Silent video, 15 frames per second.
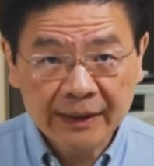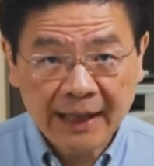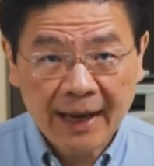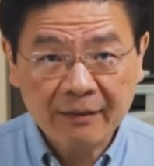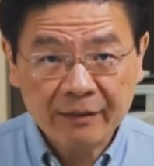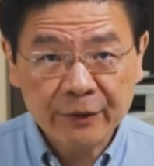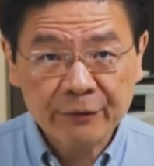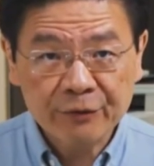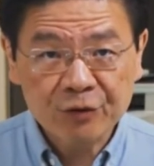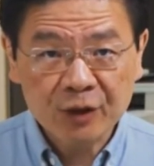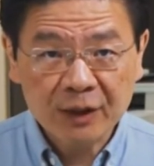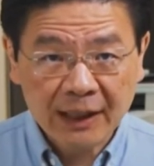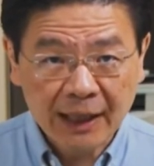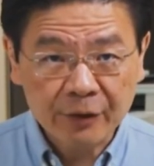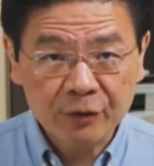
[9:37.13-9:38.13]

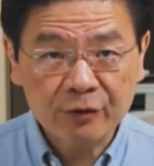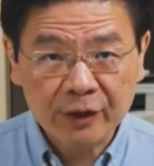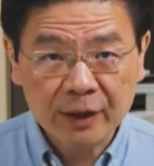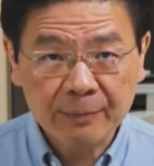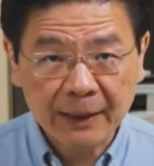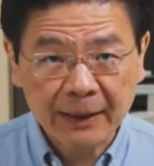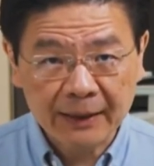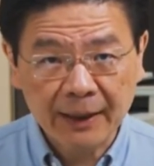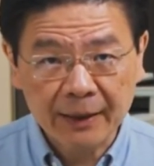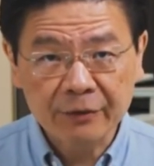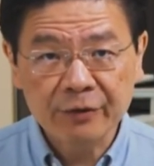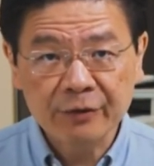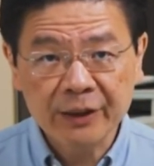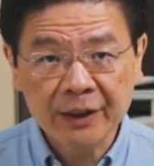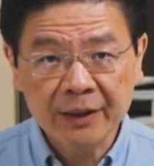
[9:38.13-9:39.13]
tariffs, country by
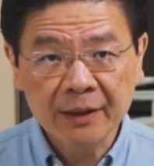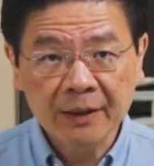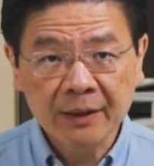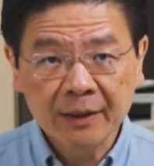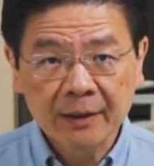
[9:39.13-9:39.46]
country,